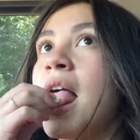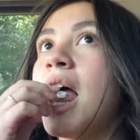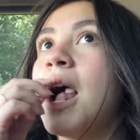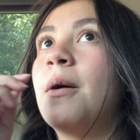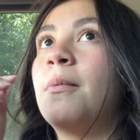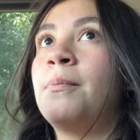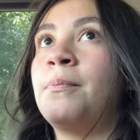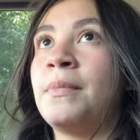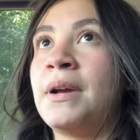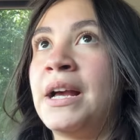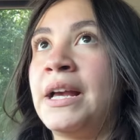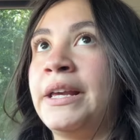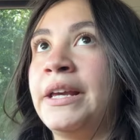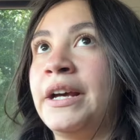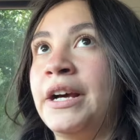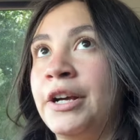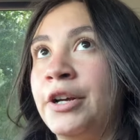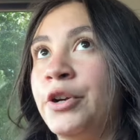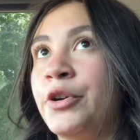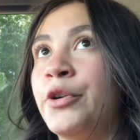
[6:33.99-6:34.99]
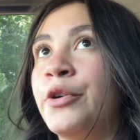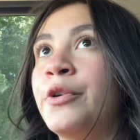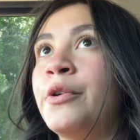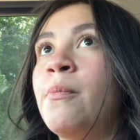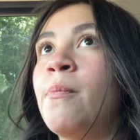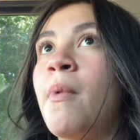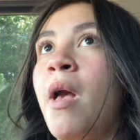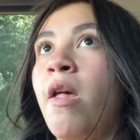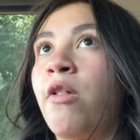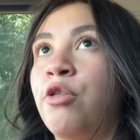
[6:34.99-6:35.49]
my
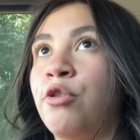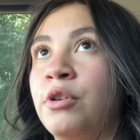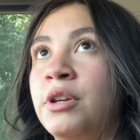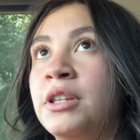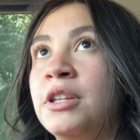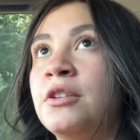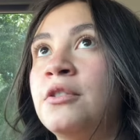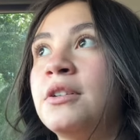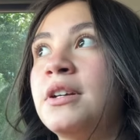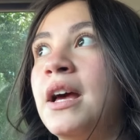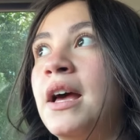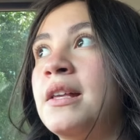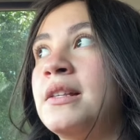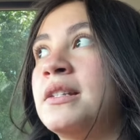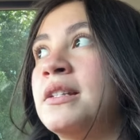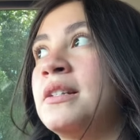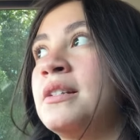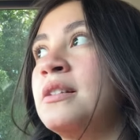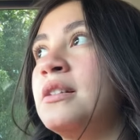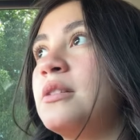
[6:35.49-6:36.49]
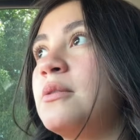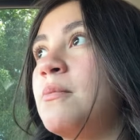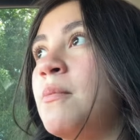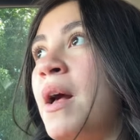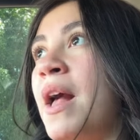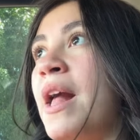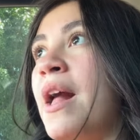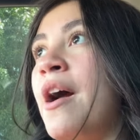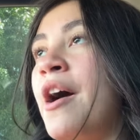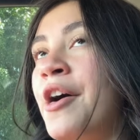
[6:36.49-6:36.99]
uncle, my three little cousins,
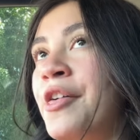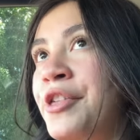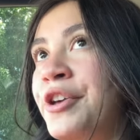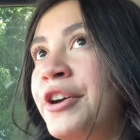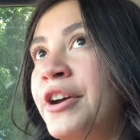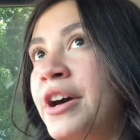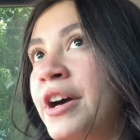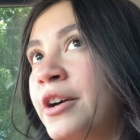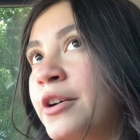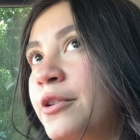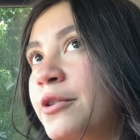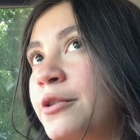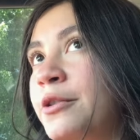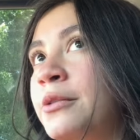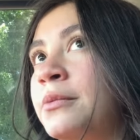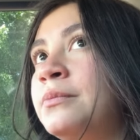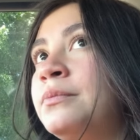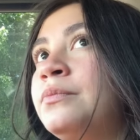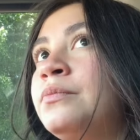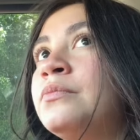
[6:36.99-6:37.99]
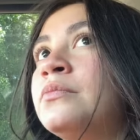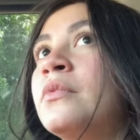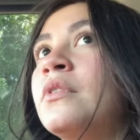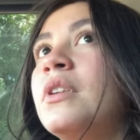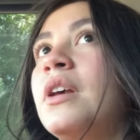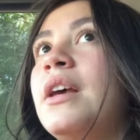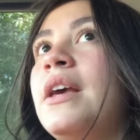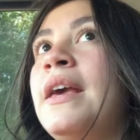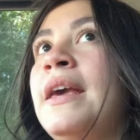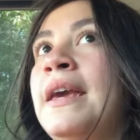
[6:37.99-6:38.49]
my other uncle,
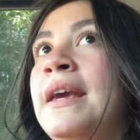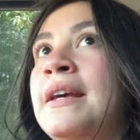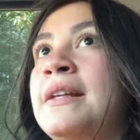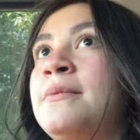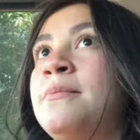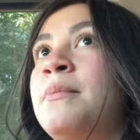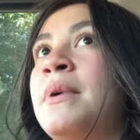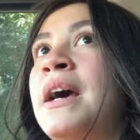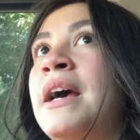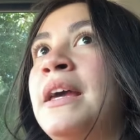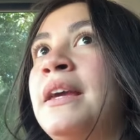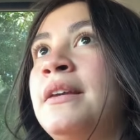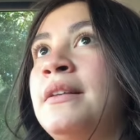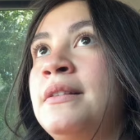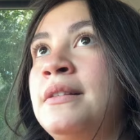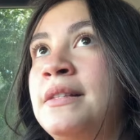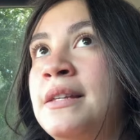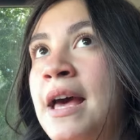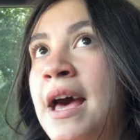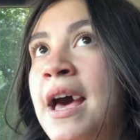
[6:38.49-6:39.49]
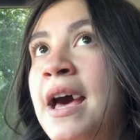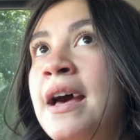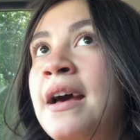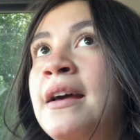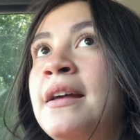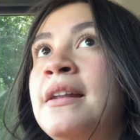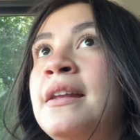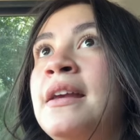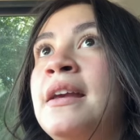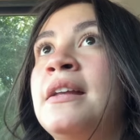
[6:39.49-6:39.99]
and my
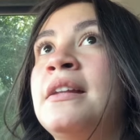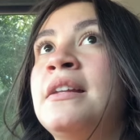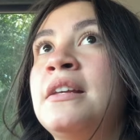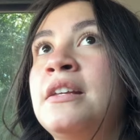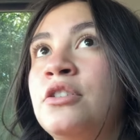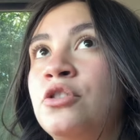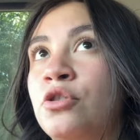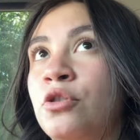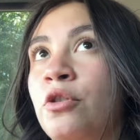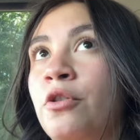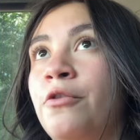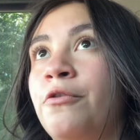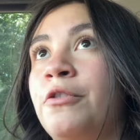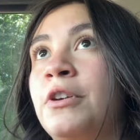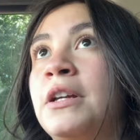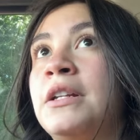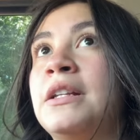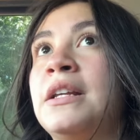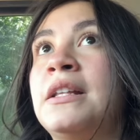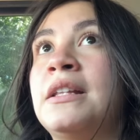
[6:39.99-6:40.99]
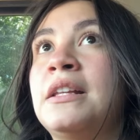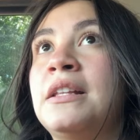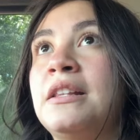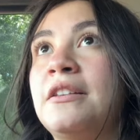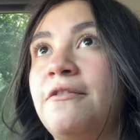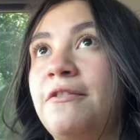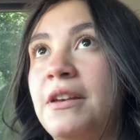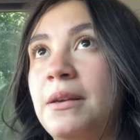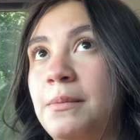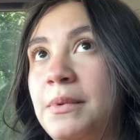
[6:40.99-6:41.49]
dad and his girlfriend, and then
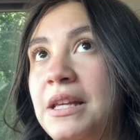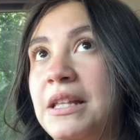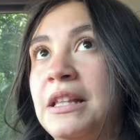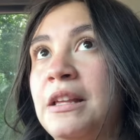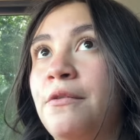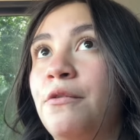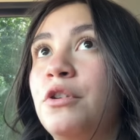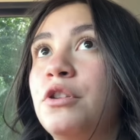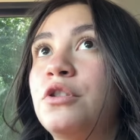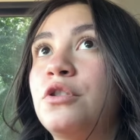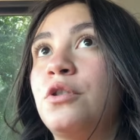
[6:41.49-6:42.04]
the family I live with.